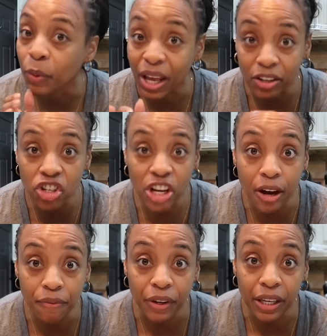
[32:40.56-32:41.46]
we had a
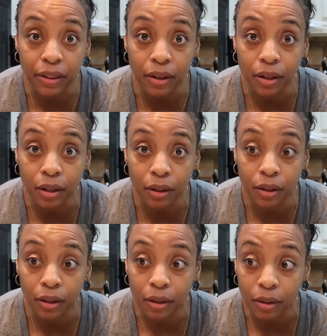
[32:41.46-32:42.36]
chef in the,
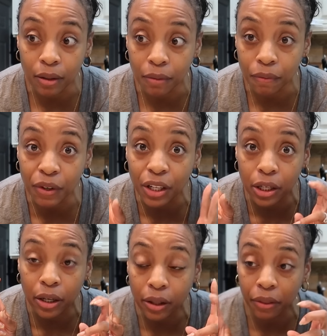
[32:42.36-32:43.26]
the, the
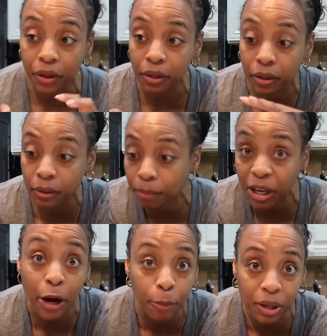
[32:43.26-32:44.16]
villa, the
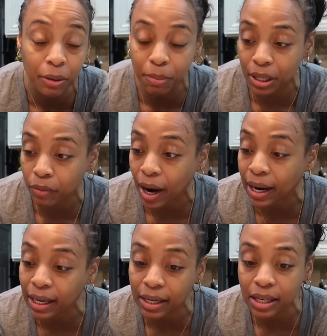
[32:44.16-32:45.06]
Airbnb,
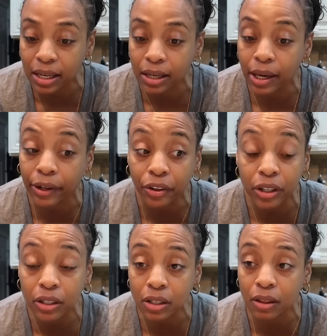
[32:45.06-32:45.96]
right? And he had
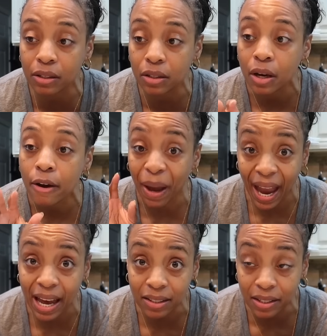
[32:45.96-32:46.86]
cooked this
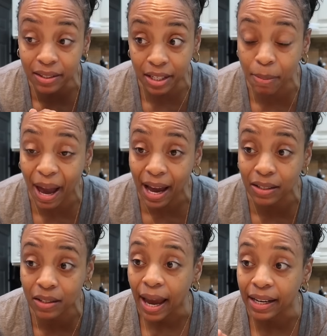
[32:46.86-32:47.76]
bass, this sea
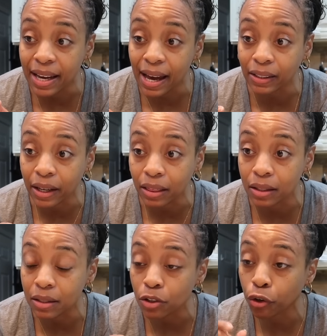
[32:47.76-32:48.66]
bass, and he had like
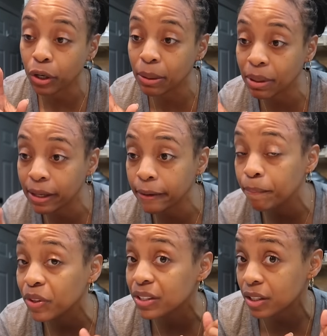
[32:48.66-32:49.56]
this
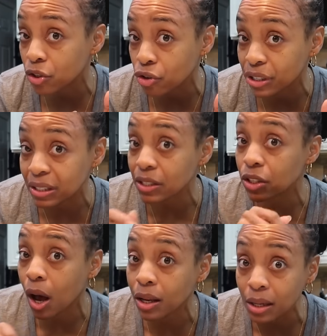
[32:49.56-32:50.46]
creamy citrus
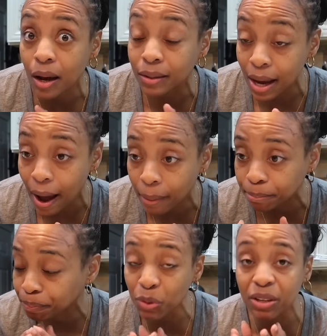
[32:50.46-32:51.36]
sauce on
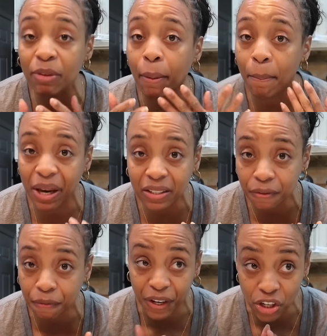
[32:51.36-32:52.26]
top. It was some of the
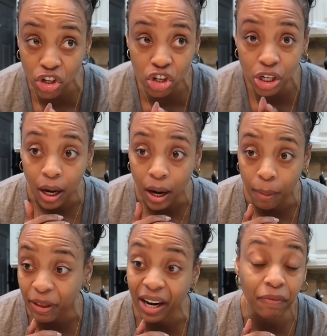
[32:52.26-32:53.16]
best fish
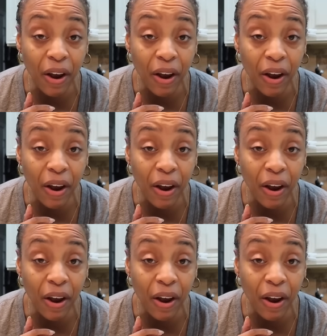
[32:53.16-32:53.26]
um, that I've